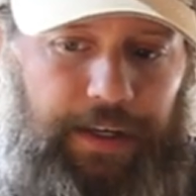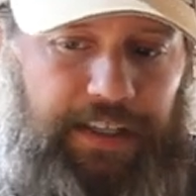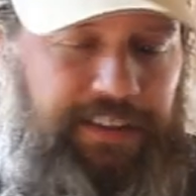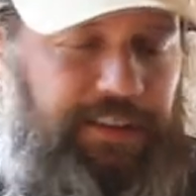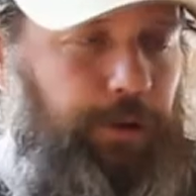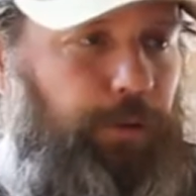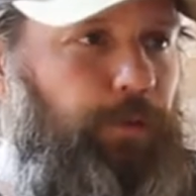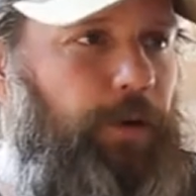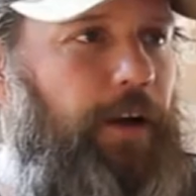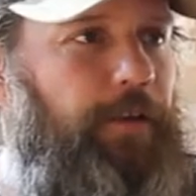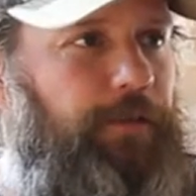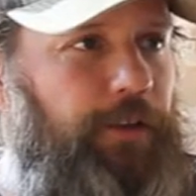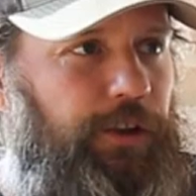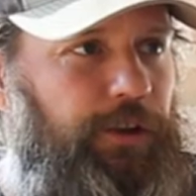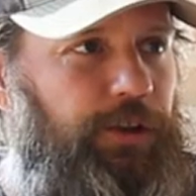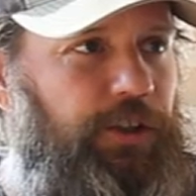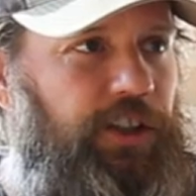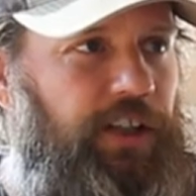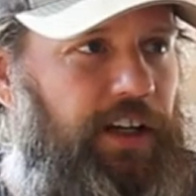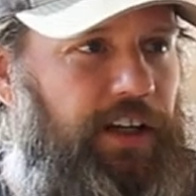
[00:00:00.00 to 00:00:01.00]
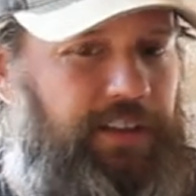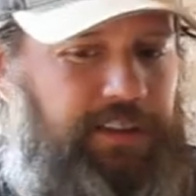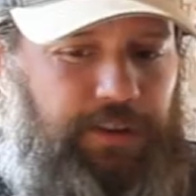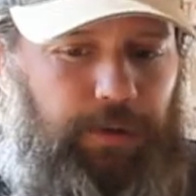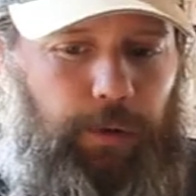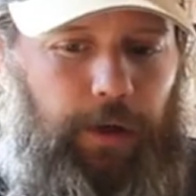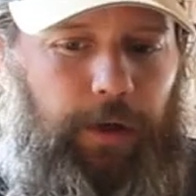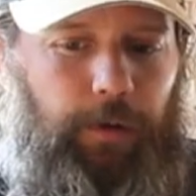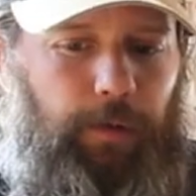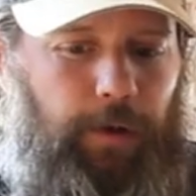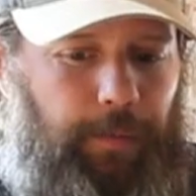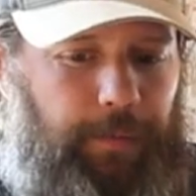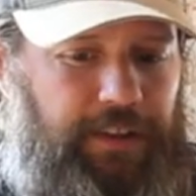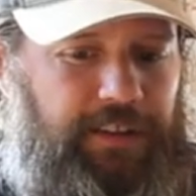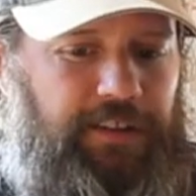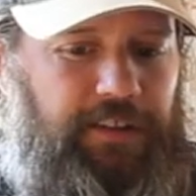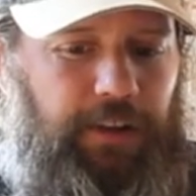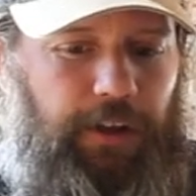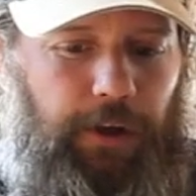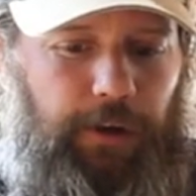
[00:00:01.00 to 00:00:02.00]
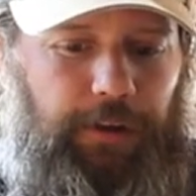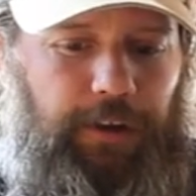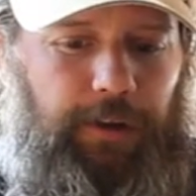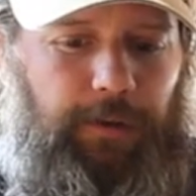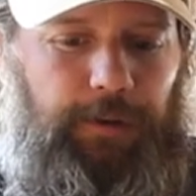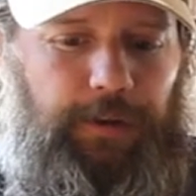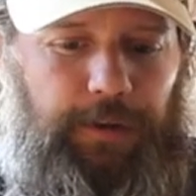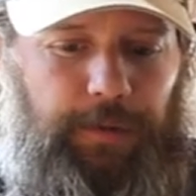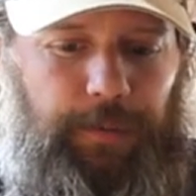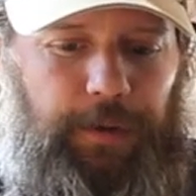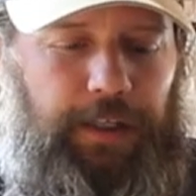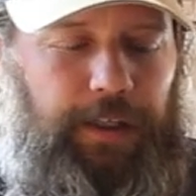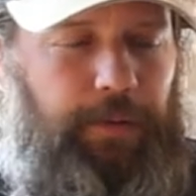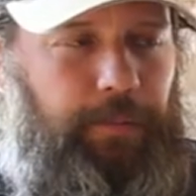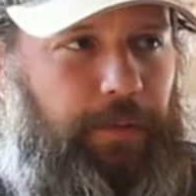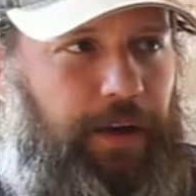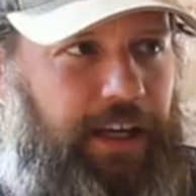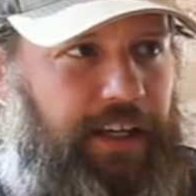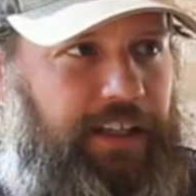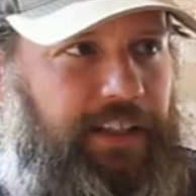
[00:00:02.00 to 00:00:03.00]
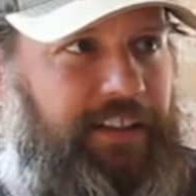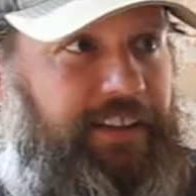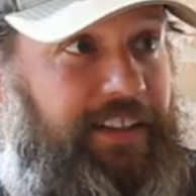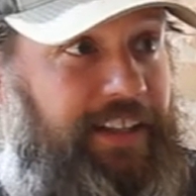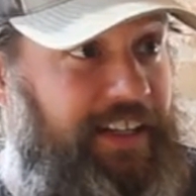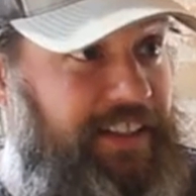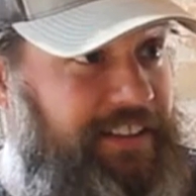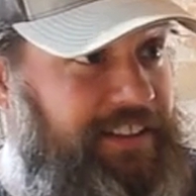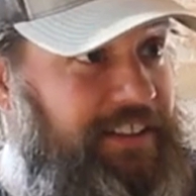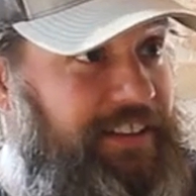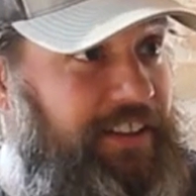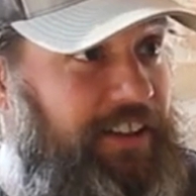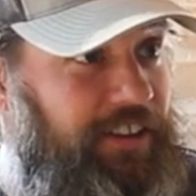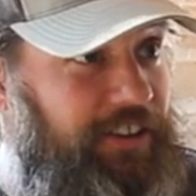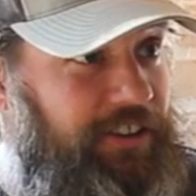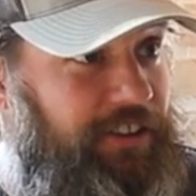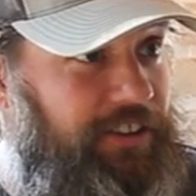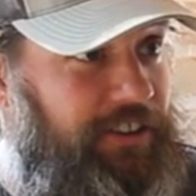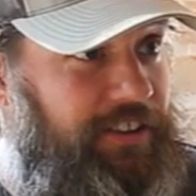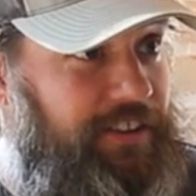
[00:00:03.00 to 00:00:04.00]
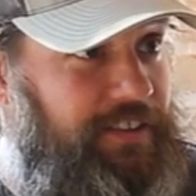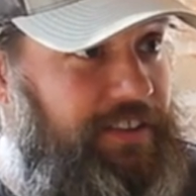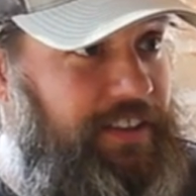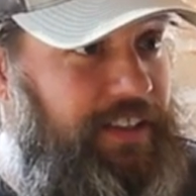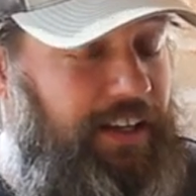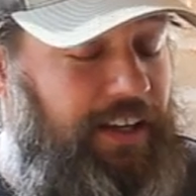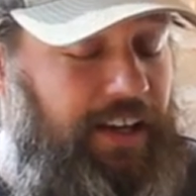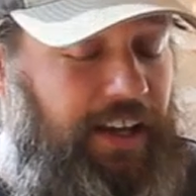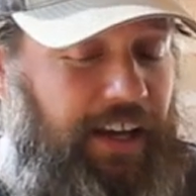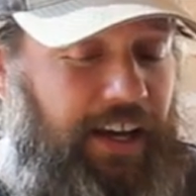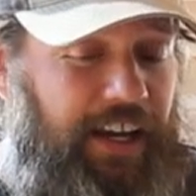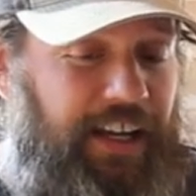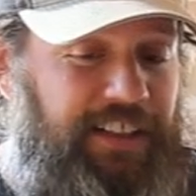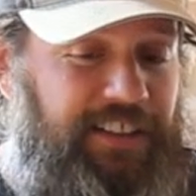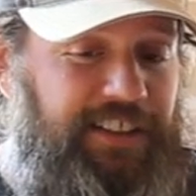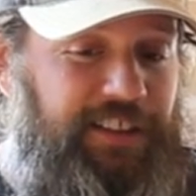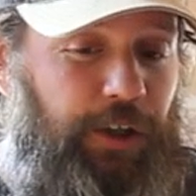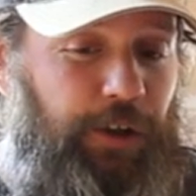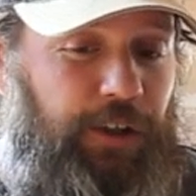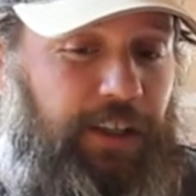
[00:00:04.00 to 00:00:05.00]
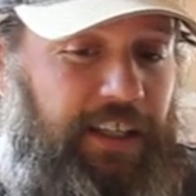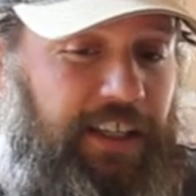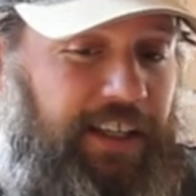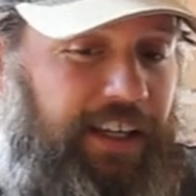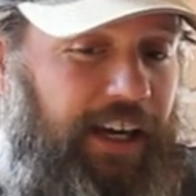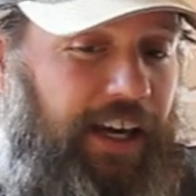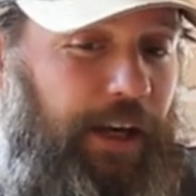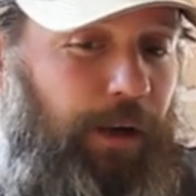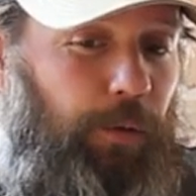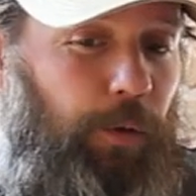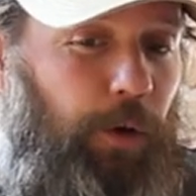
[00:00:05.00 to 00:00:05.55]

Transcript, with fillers: basically revolutionized the way women's clothing was being made in the 1800s. And so E.K.